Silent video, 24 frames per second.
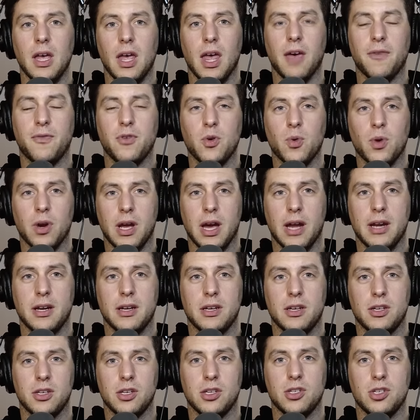if you were kind
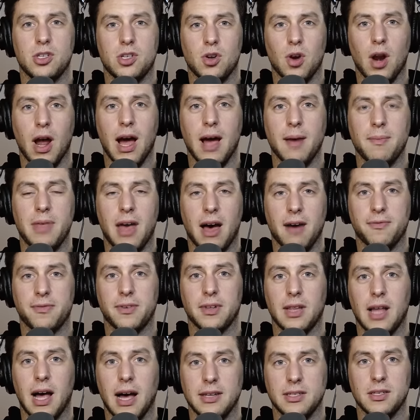of to describe that
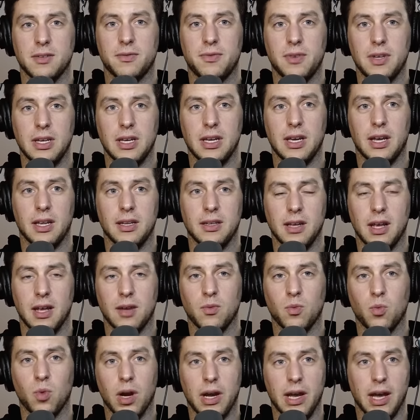philosophy and
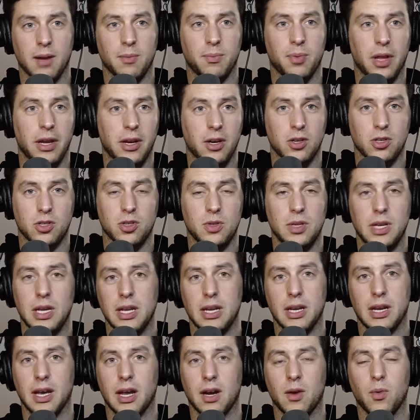and what kind of players you
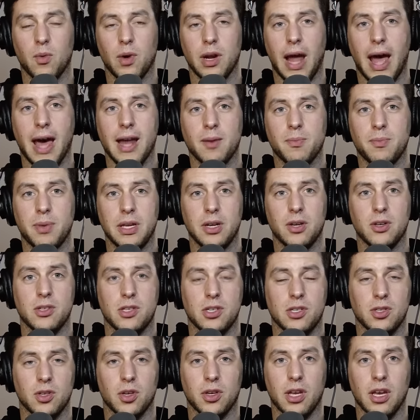need and kind of what Adam Peters
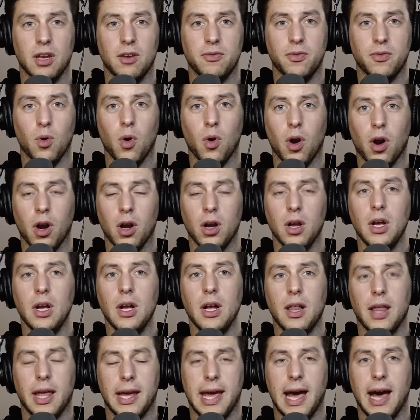is looking for,
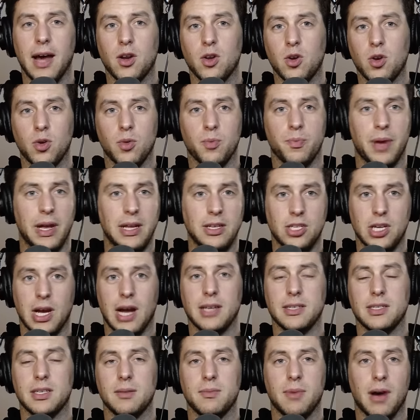like how do Ben
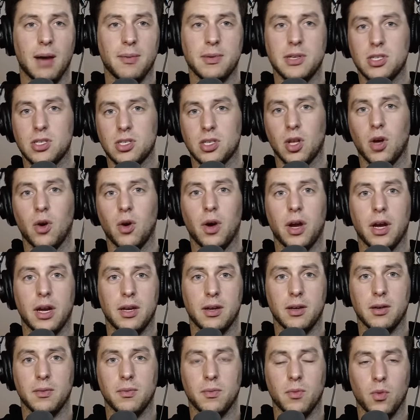Johnson, Bobby
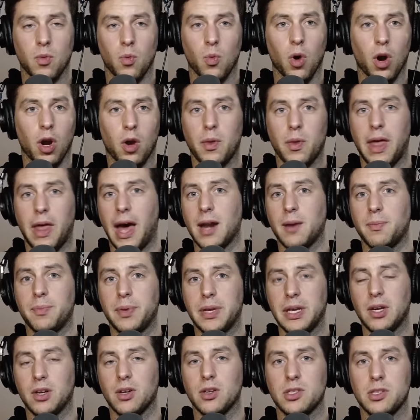Slowik, work with Adam
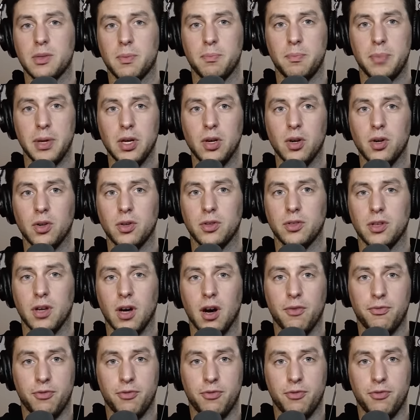Peters to build a